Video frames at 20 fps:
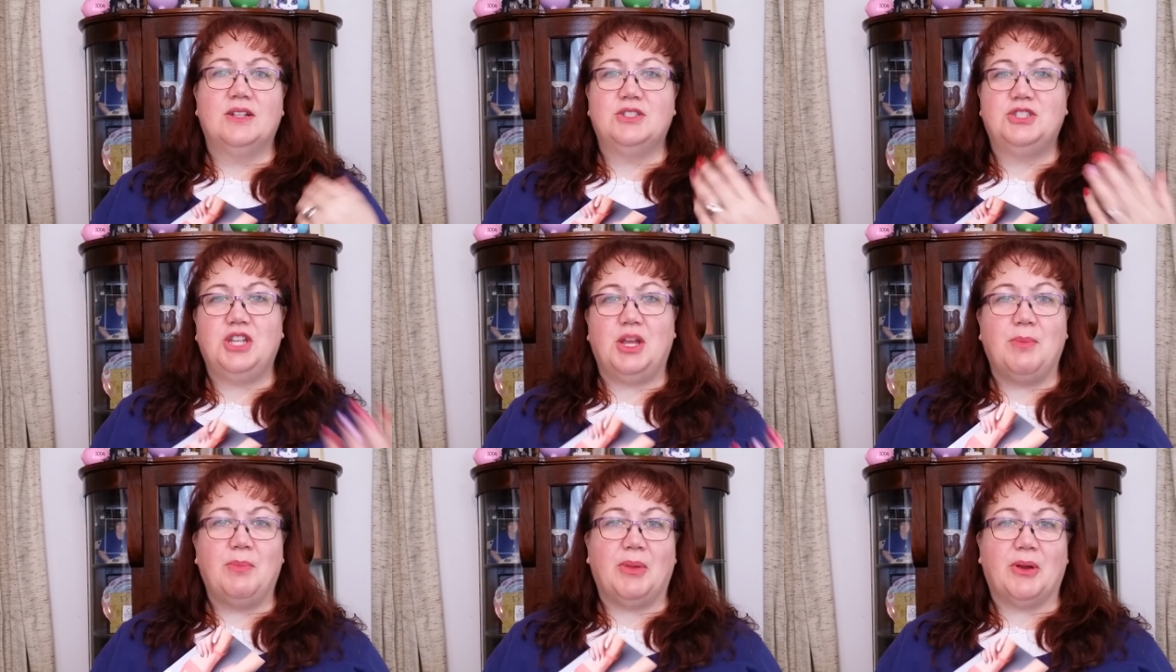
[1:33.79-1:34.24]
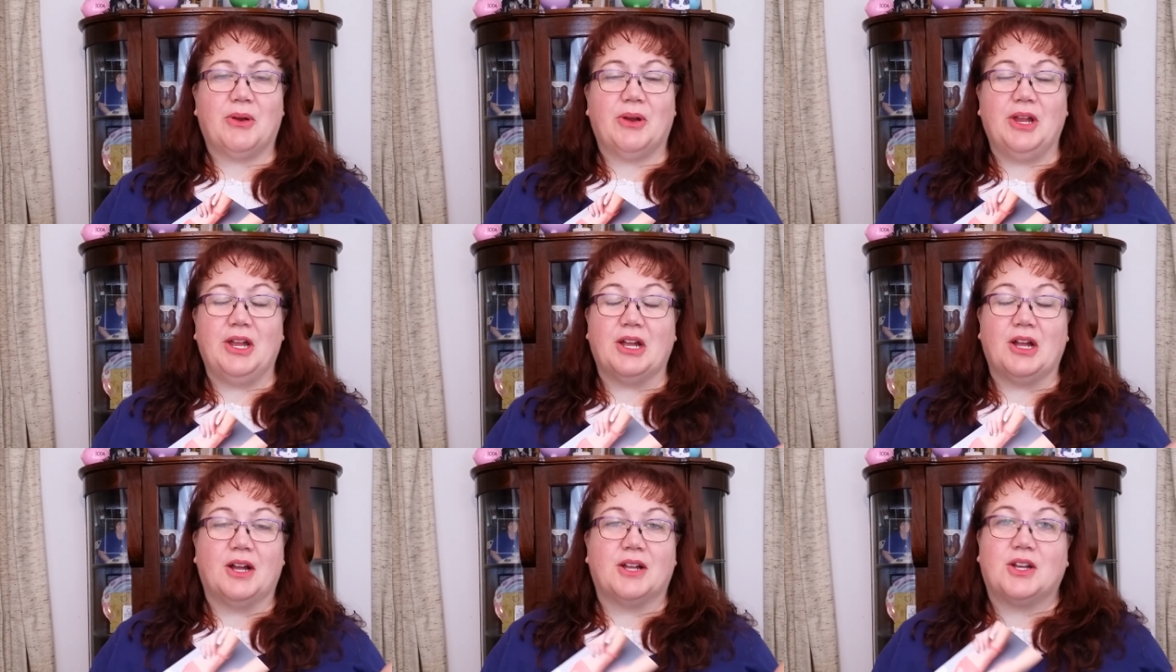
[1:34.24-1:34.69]

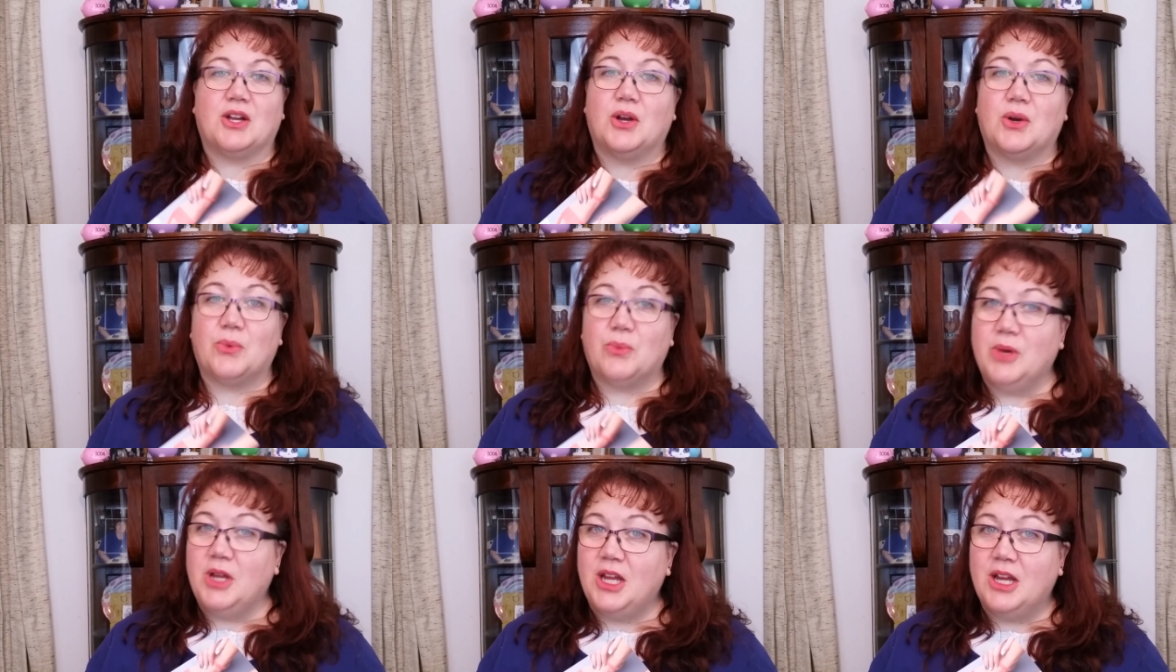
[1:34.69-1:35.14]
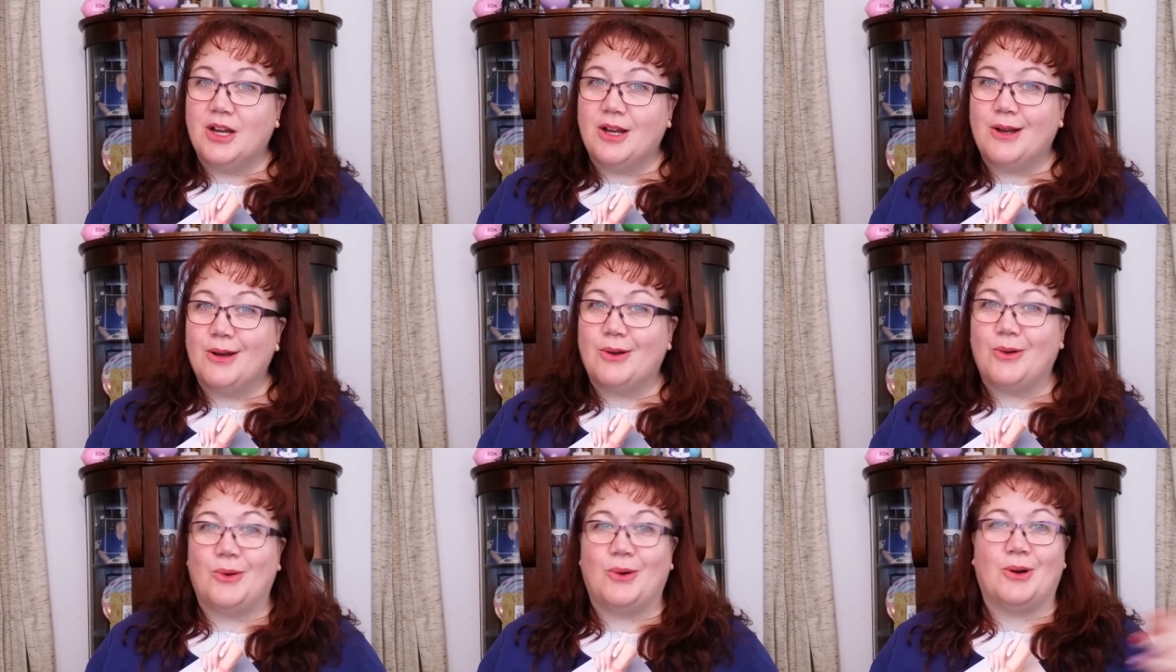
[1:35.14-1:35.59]
Jamberry
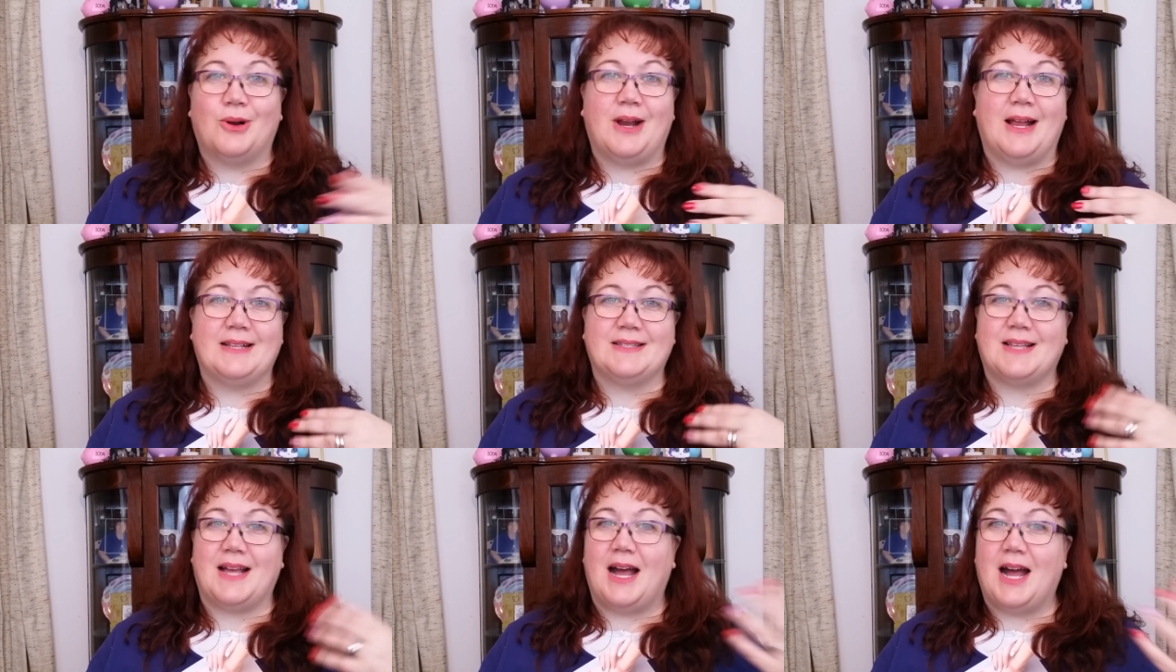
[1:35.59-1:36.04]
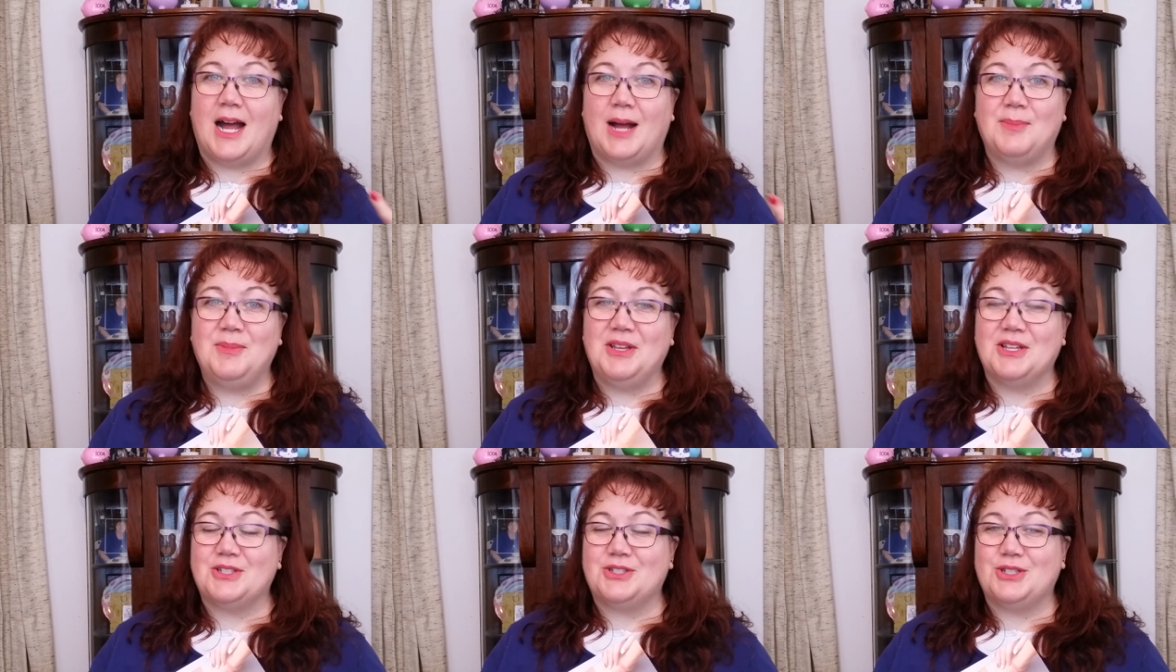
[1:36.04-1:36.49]
career or as a
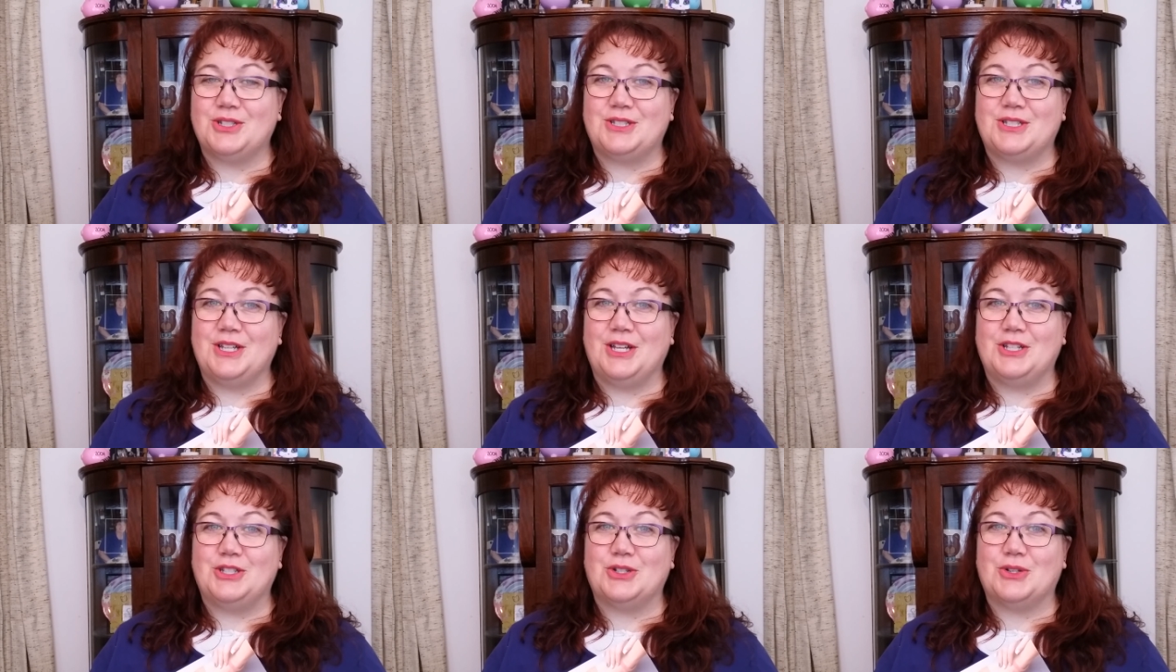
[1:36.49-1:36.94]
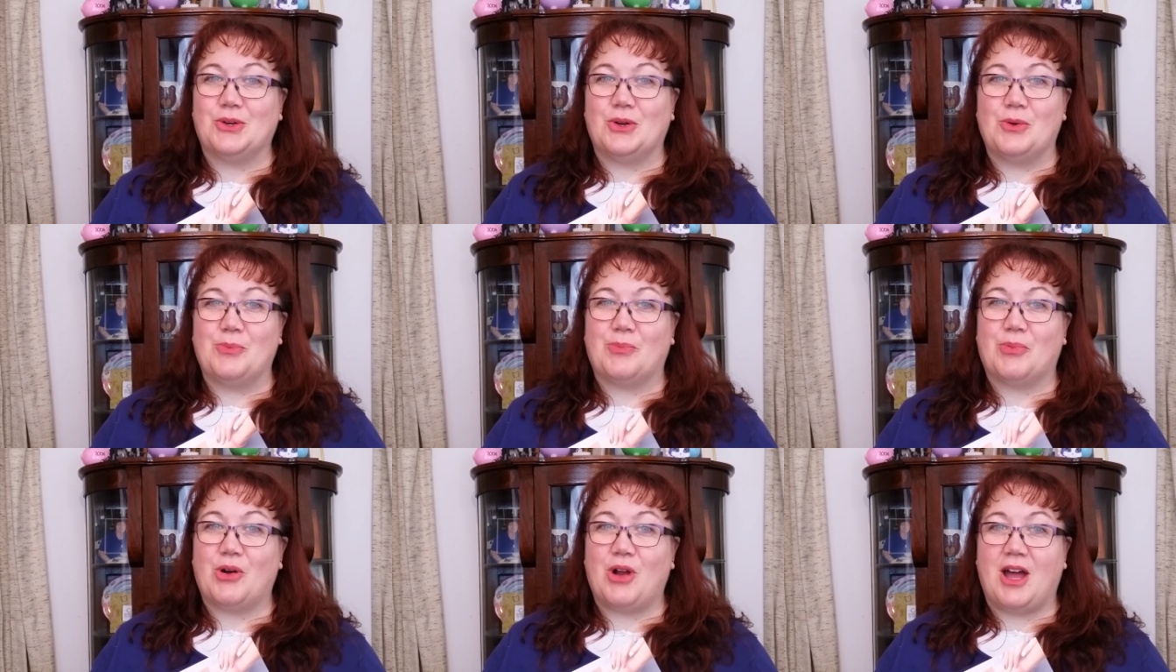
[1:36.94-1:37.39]
hobbyist just to get your
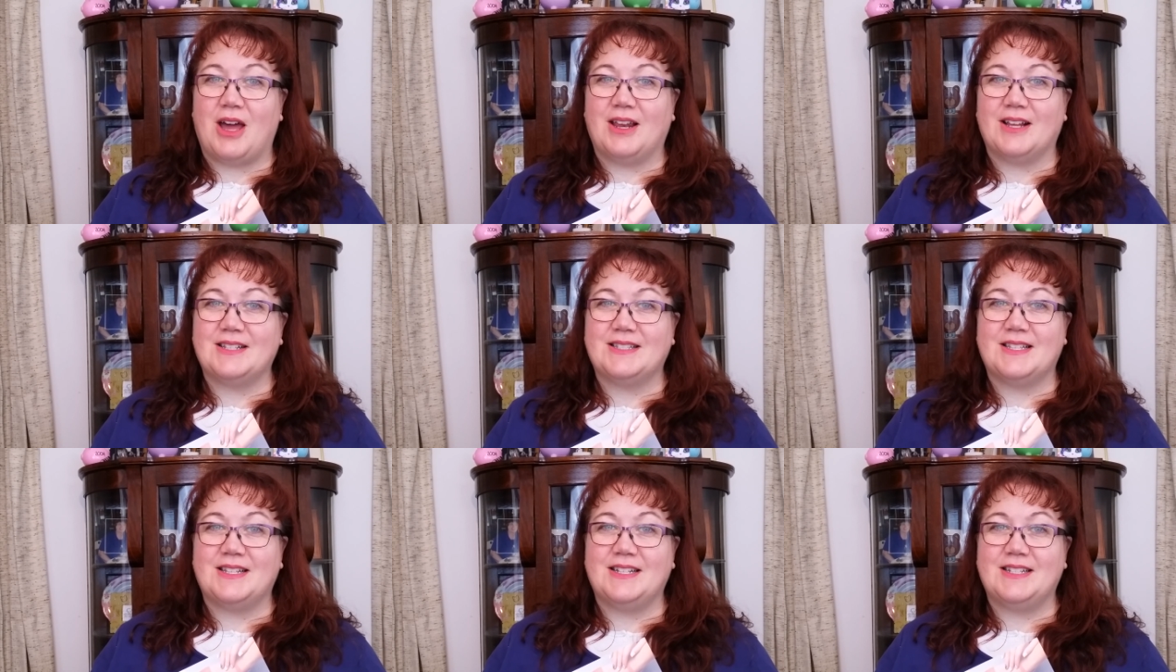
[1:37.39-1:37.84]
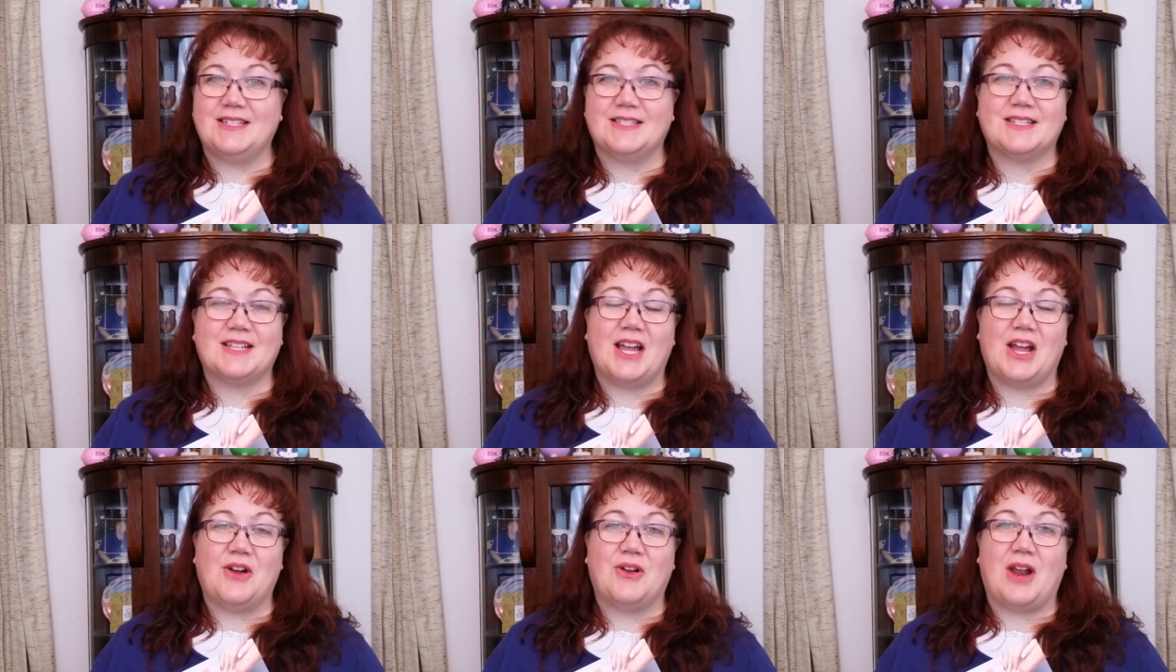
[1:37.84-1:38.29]
own products at a
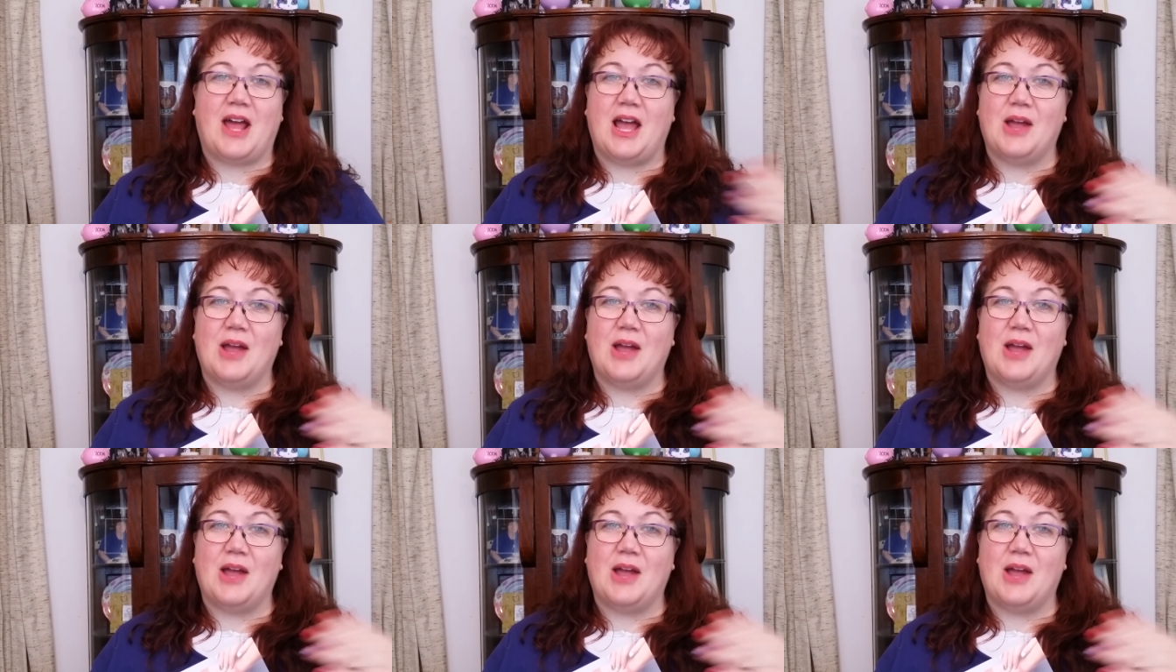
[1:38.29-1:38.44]
discount.